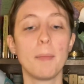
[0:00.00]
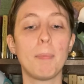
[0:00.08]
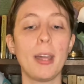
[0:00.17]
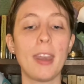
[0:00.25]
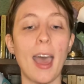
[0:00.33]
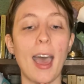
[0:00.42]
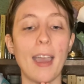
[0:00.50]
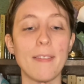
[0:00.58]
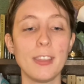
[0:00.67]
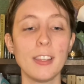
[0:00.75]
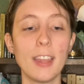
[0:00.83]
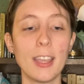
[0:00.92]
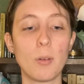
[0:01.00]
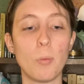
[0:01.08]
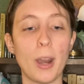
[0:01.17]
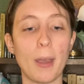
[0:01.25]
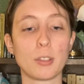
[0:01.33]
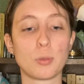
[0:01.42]
But I feel like
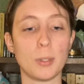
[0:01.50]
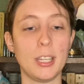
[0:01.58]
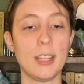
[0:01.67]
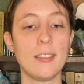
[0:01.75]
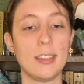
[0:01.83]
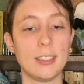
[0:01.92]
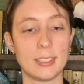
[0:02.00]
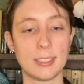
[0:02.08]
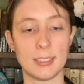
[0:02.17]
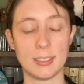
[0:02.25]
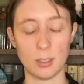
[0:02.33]
when I was reading these,